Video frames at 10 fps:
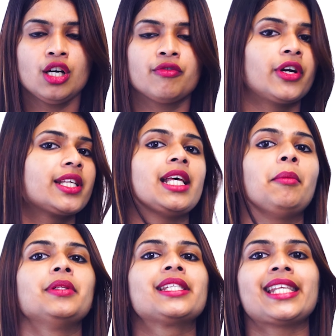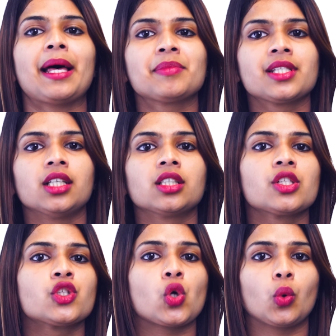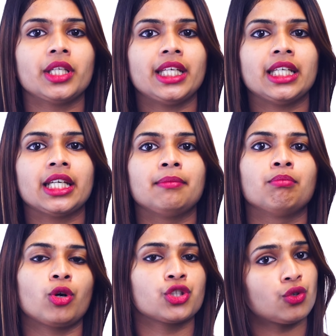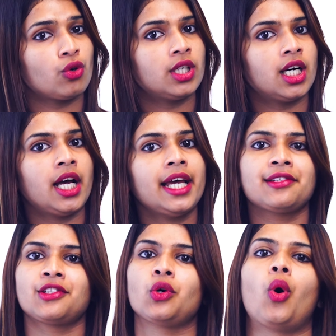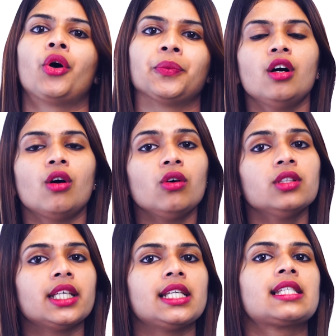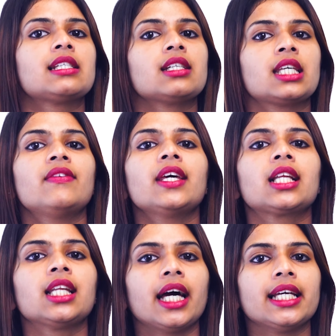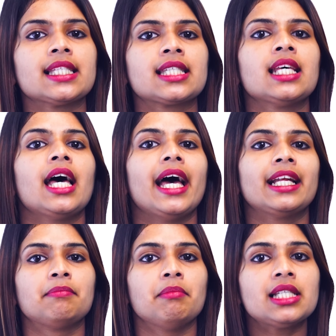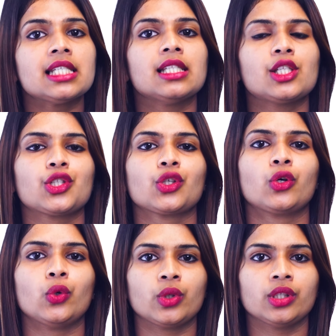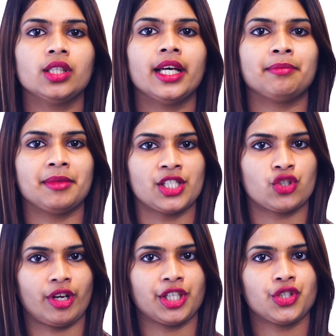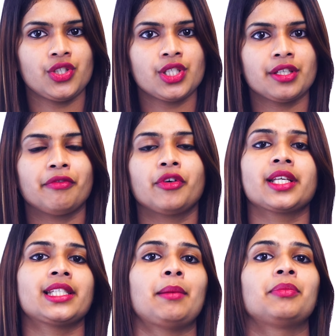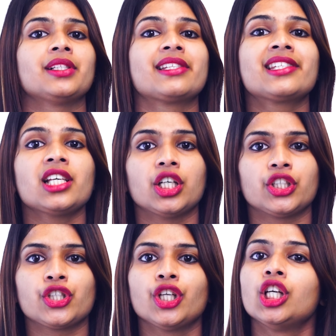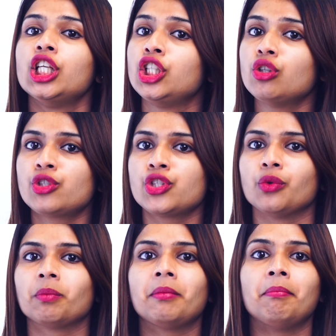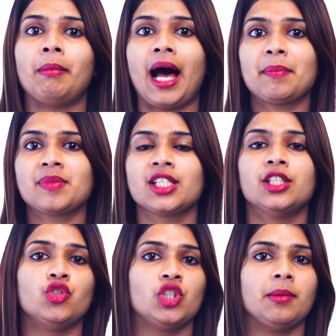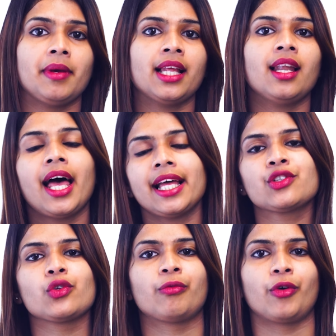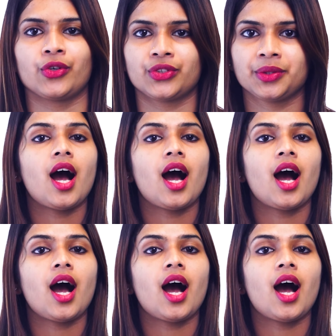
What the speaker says: for example, Samsung, Sony, Motorola, and so on. All these giving clients admittance to Google administrations, for example, Search, YouTube, Maps, Gmail, and so forth.